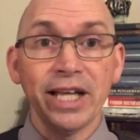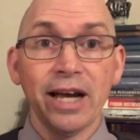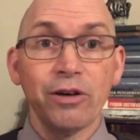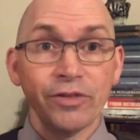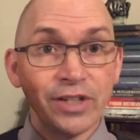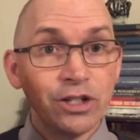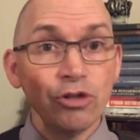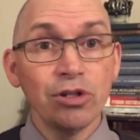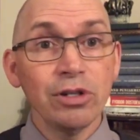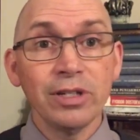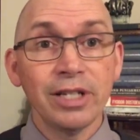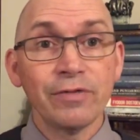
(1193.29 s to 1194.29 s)
Howard that you
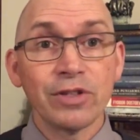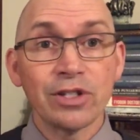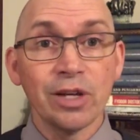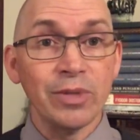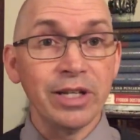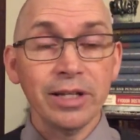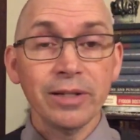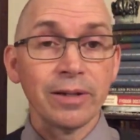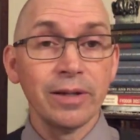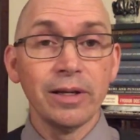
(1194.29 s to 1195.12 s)
could give to somebody,